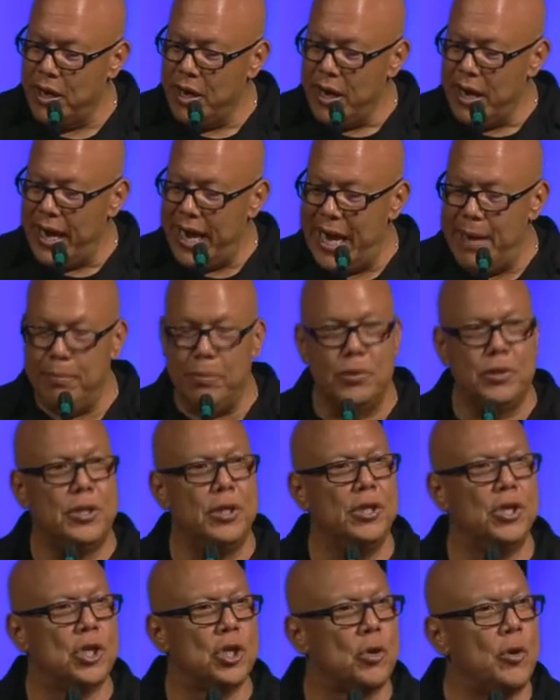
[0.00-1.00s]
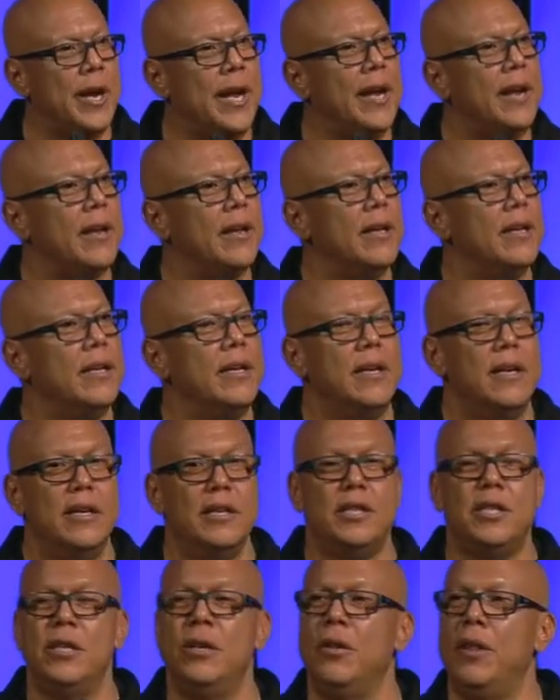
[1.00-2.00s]
able to drink
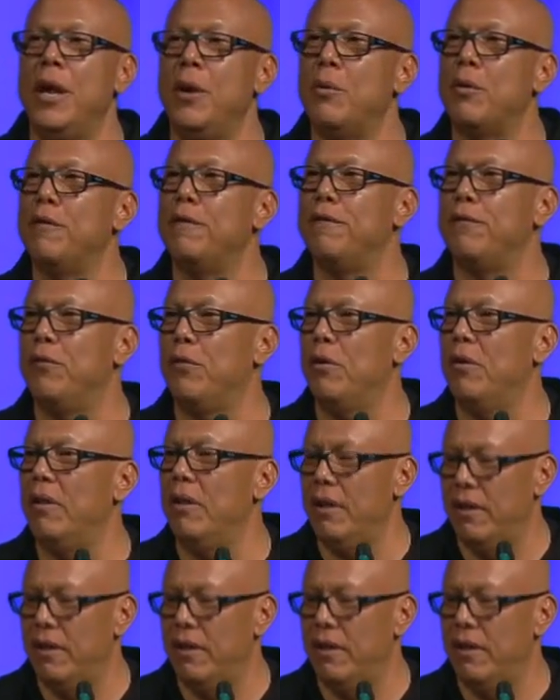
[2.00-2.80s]
until they were full.